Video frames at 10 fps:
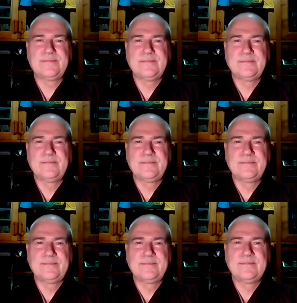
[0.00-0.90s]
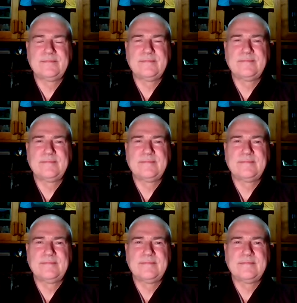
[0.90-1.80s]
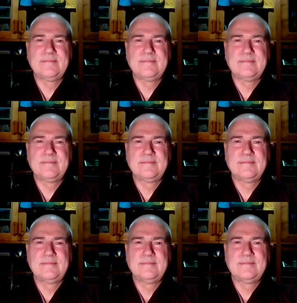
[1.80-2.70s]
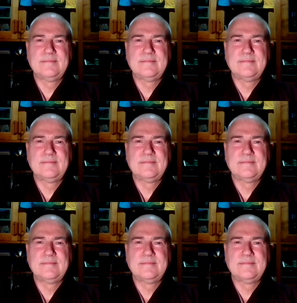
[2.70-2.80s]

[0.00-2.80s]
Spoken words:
[no speech]